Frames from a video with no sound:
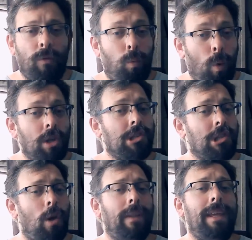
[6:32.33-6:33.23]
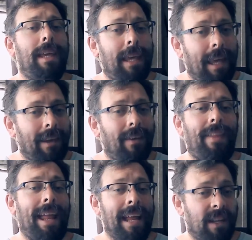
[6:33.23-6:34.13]
will slowly heal
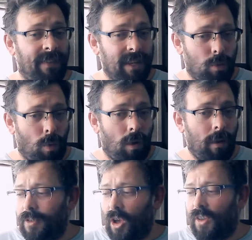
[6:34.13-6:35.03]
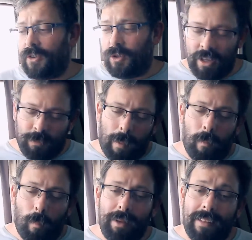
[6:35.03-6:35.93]
that individual. So this probably
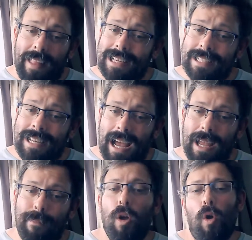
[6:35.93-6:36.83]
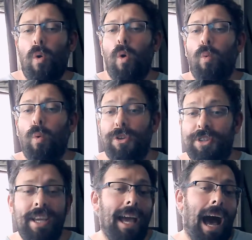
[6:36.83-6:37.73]
won't be the last time we'll
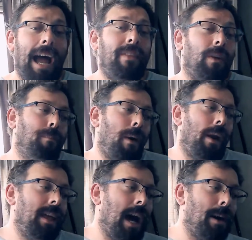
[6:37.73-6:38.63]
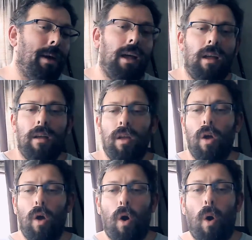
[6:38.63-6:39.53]
see either Maruyama
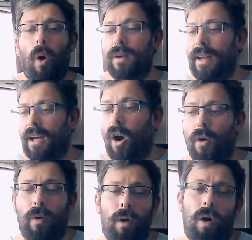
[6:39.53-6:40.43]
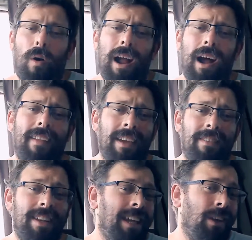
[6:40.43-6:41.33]
or Negoro, or hell,
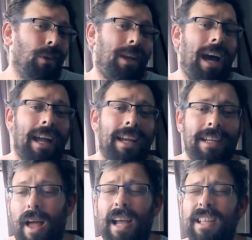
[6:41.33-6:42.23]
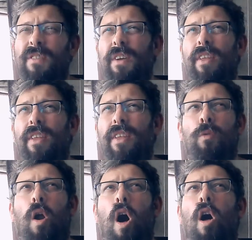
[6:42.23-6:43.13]
even Inukai. I get the feeling
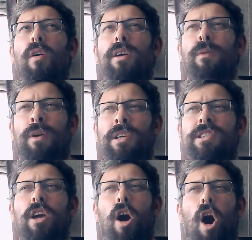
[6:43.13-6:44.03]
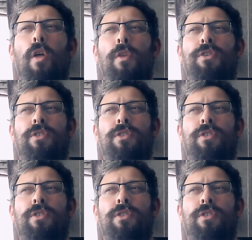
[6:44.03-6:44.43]
we're gonna see all